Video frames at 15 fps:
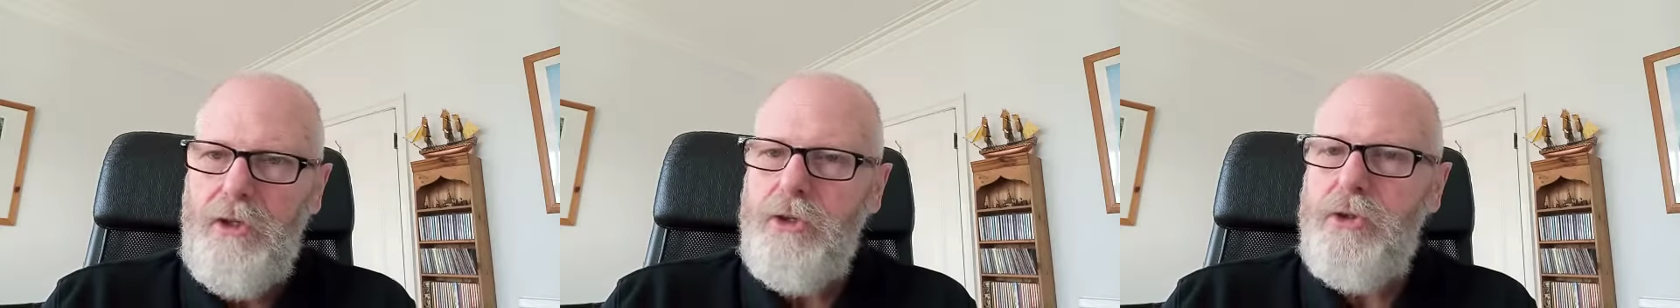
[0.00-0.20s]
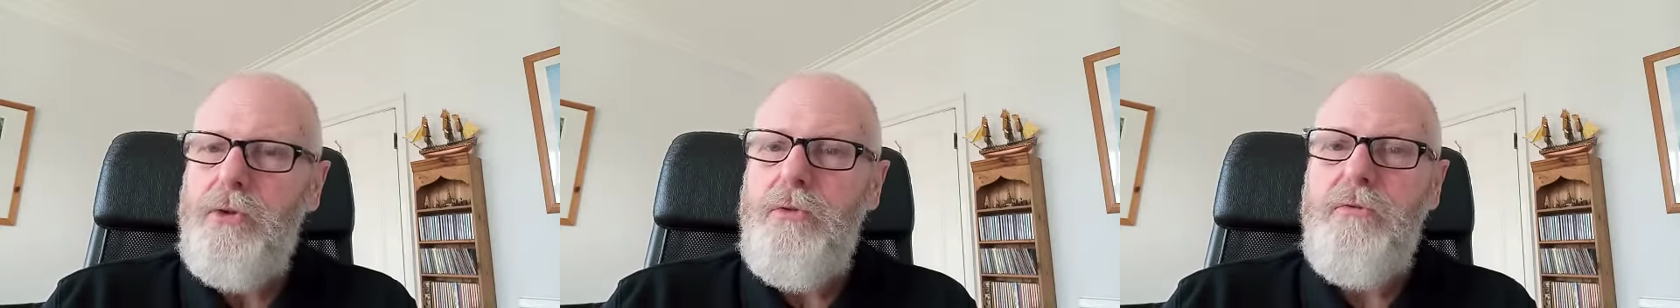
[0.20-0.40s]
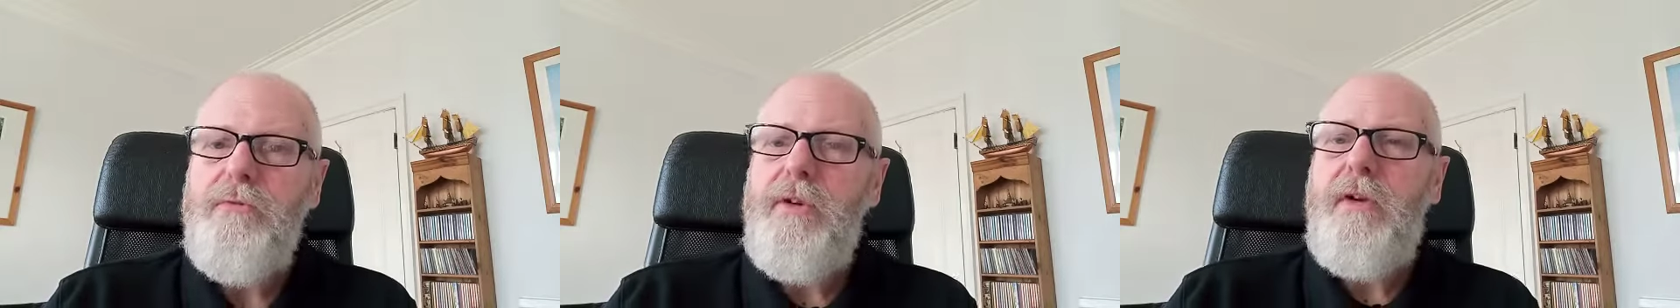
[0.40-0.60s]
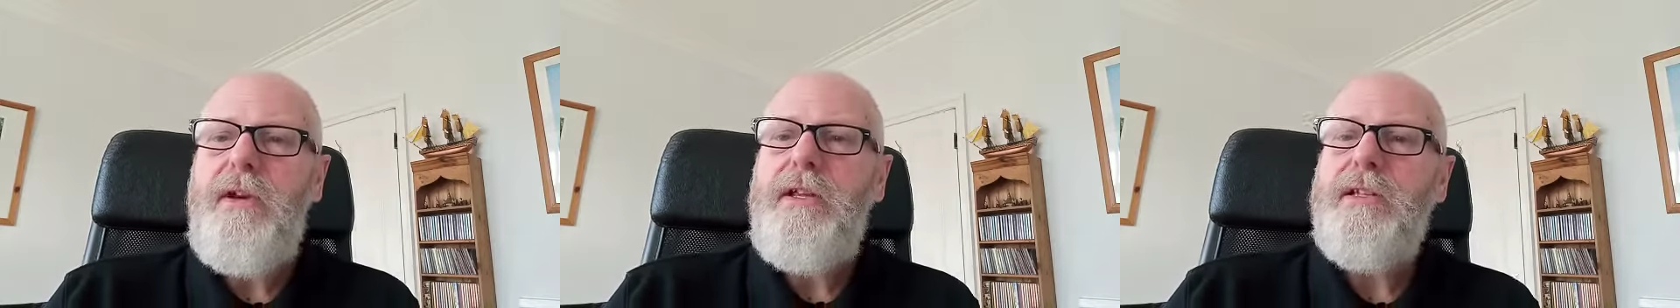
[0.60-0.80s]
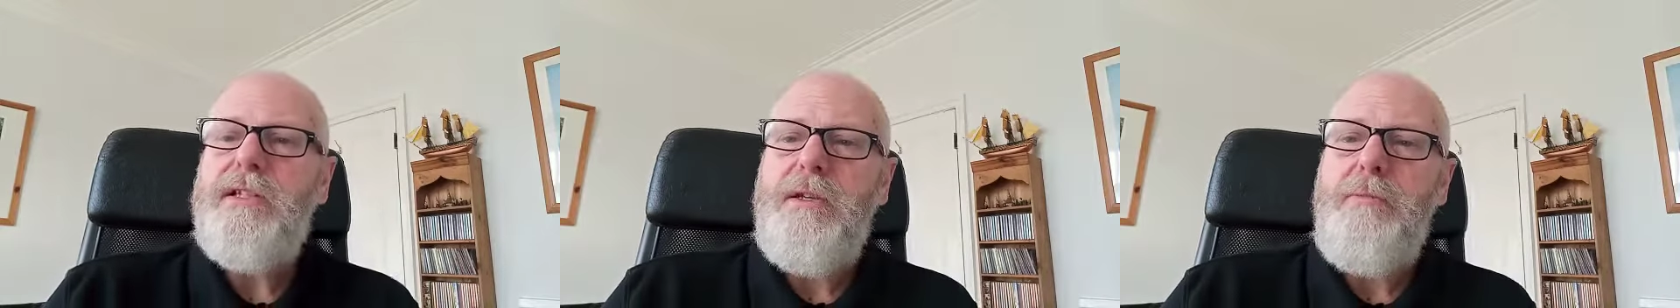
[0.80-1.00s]
Two
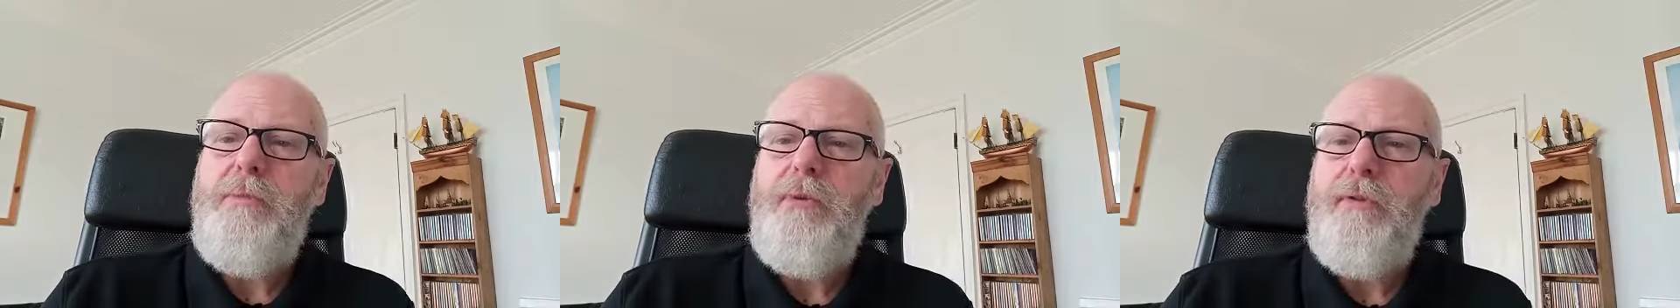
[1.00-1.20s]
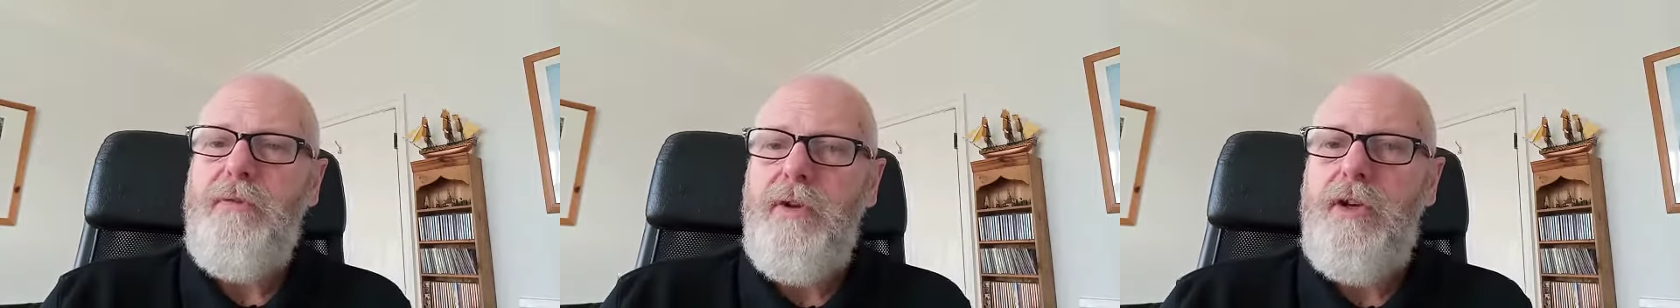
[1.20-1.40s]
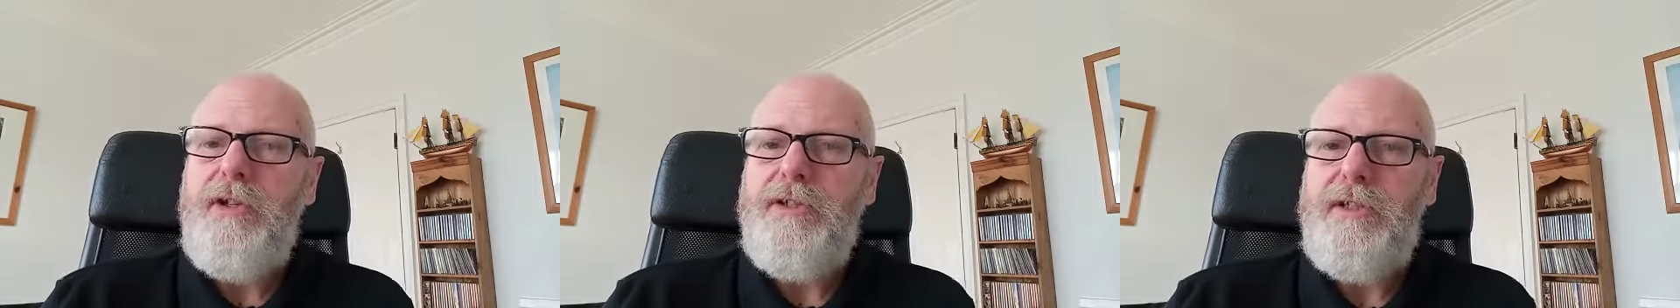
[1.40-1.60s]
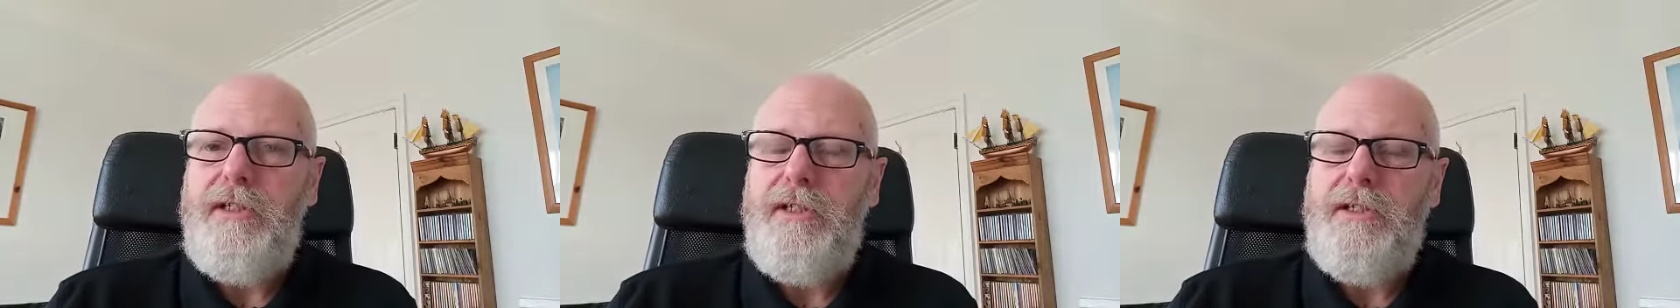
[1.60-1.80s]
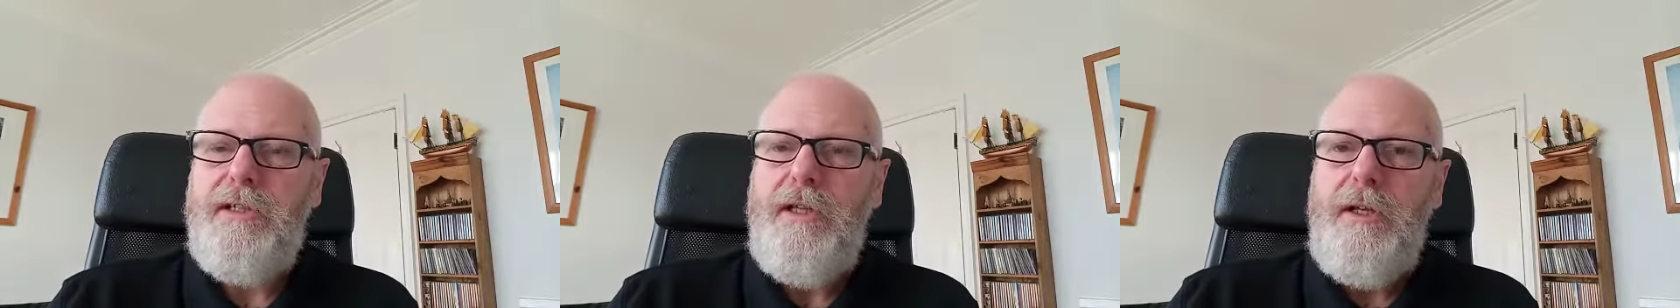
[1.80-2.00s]
very simple
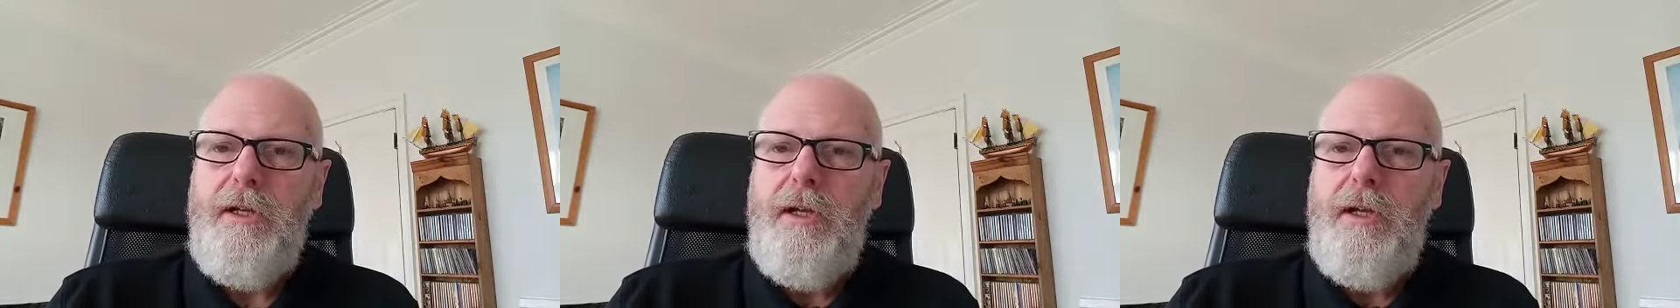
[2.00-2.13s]
verses,